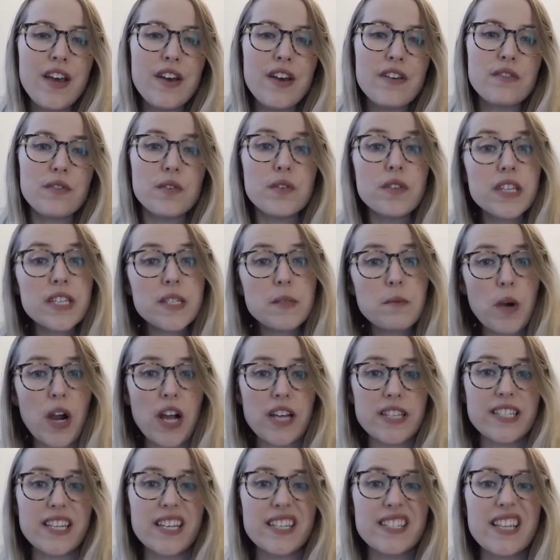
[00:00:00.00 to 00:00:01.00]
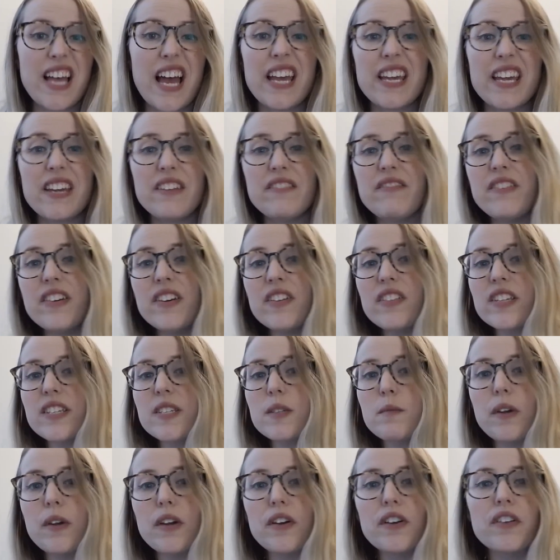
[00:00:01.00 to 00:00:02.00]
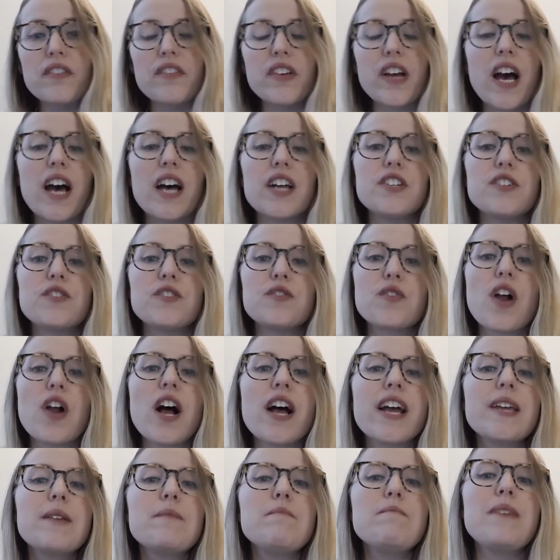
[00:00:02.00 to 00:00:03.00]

Through this process, I can feel the Spirit of God drawing